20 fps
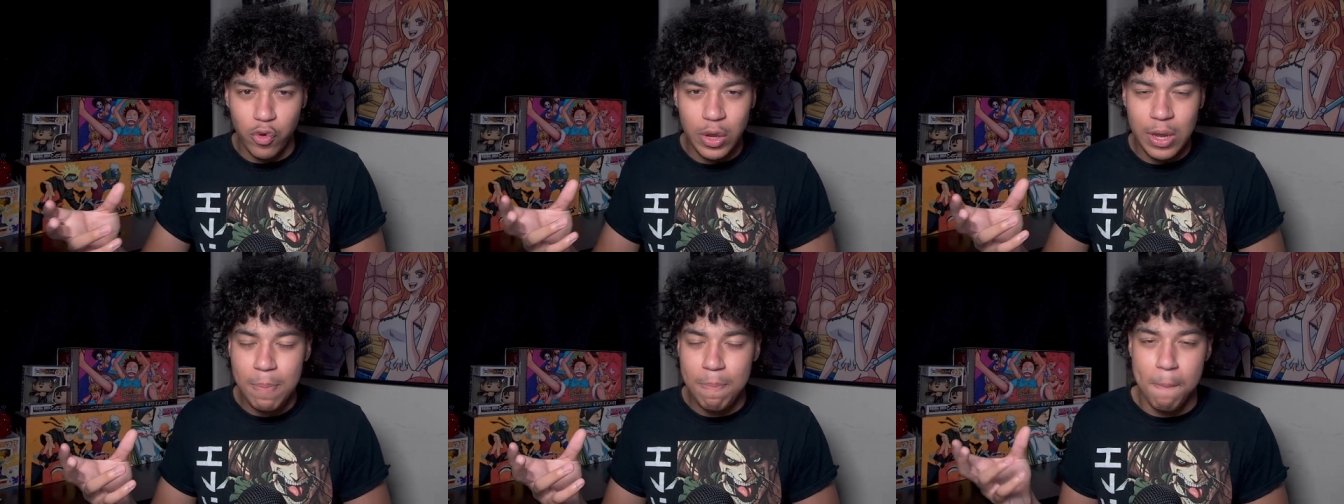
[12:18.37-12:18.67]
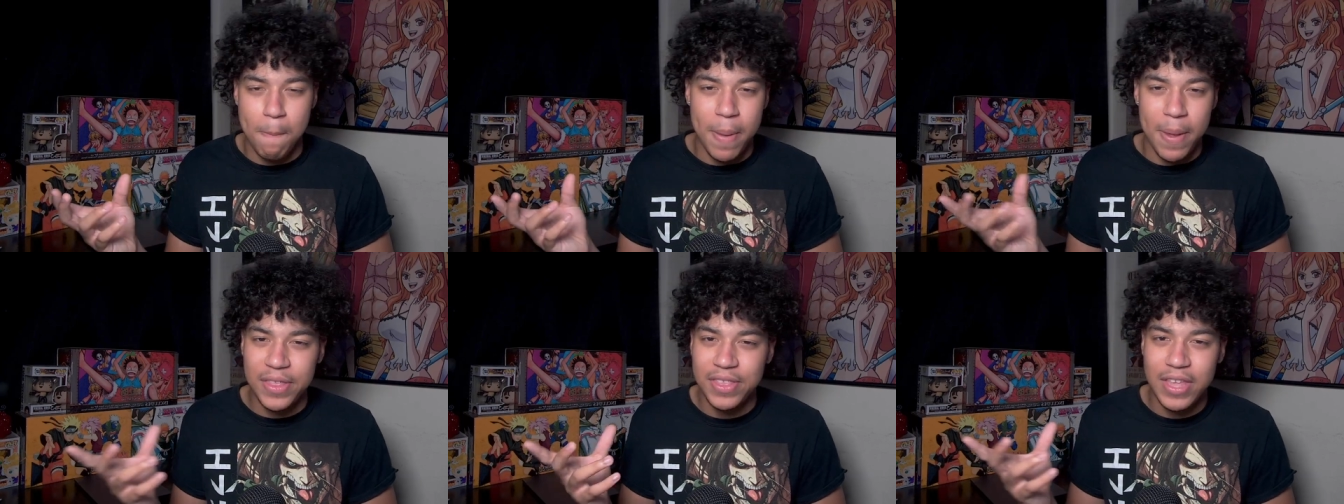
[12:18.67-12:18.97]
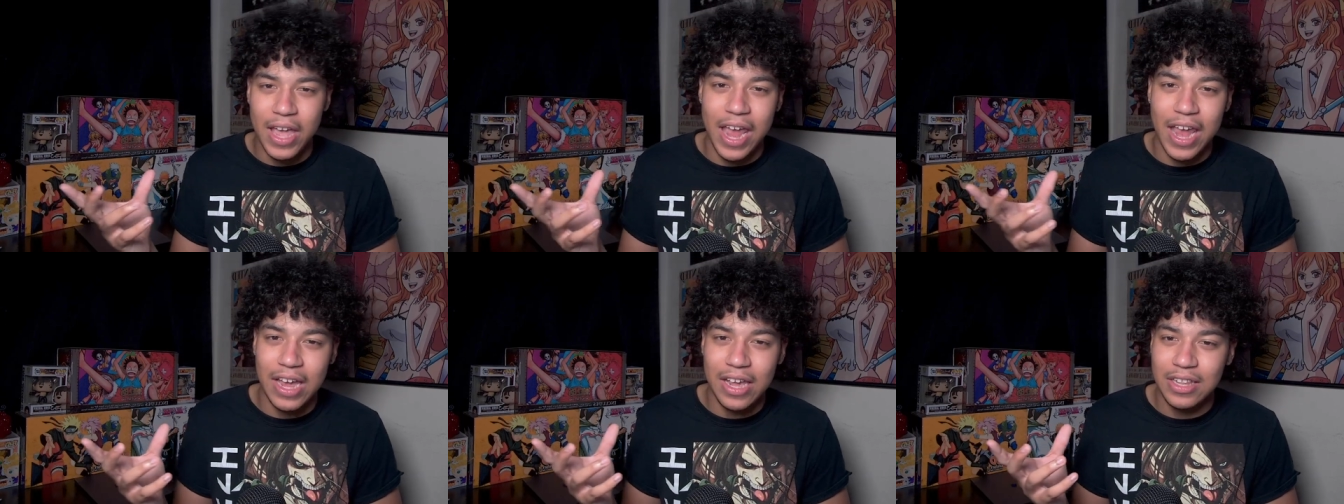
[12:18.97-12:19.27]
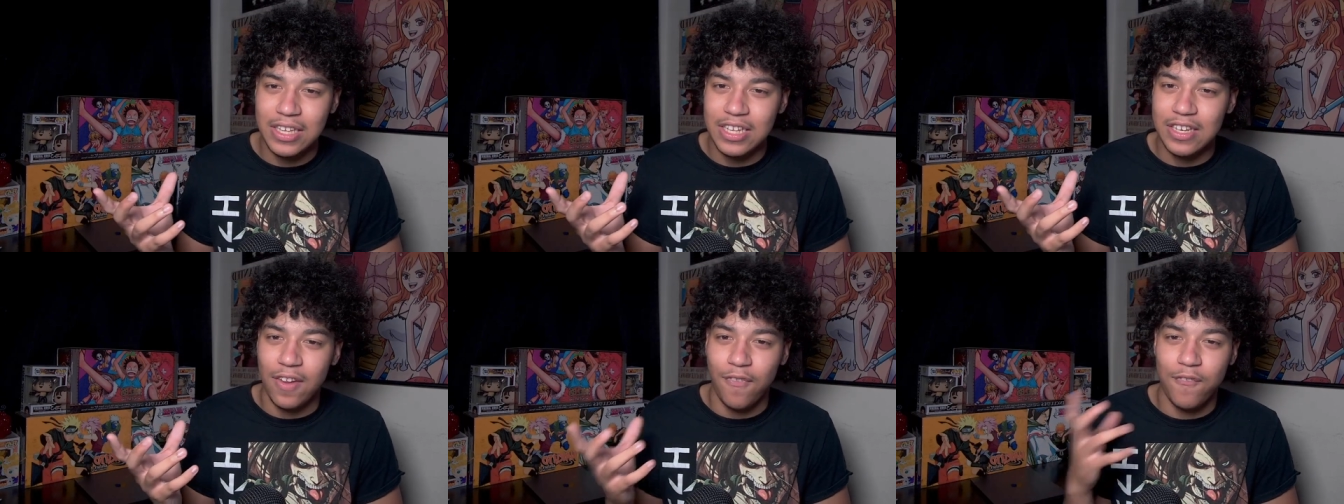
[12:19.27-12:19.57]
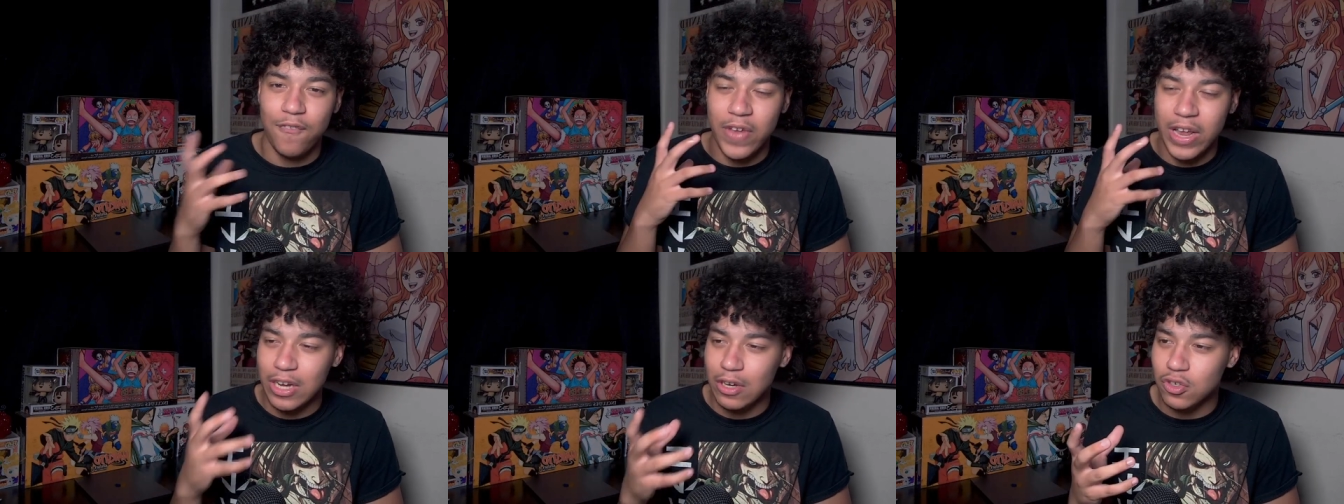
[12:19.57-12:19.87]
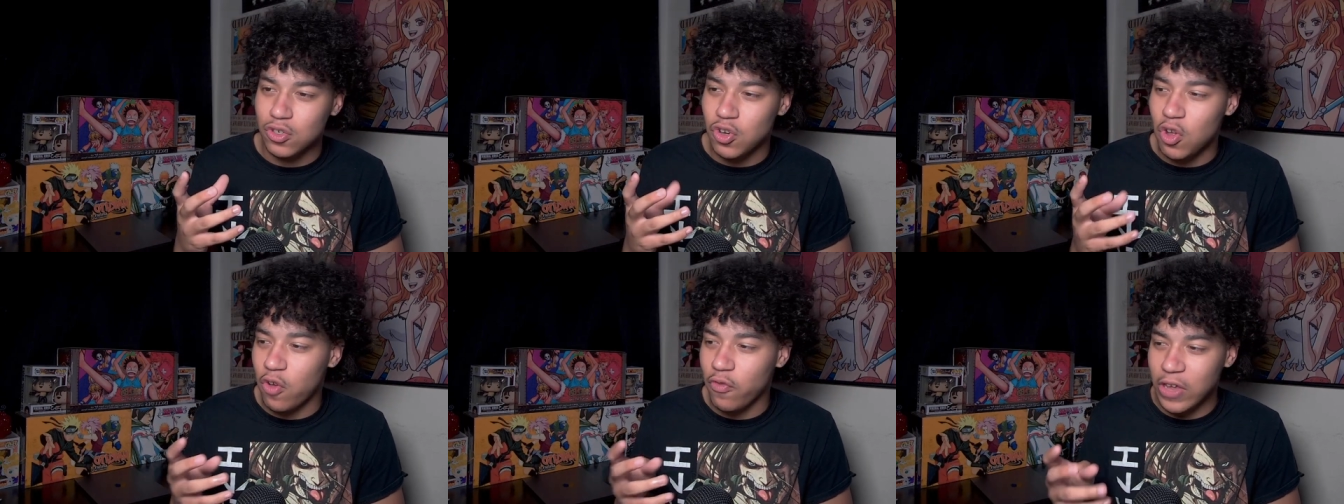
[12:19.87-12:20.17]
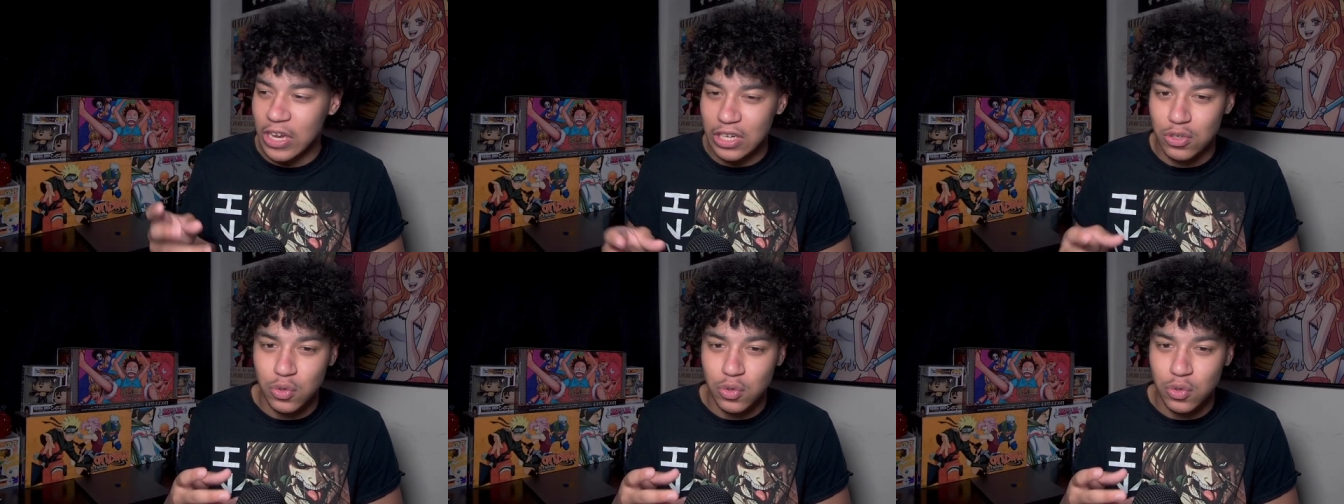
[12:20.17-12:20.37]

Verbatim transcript: He bit the alien's fingers off in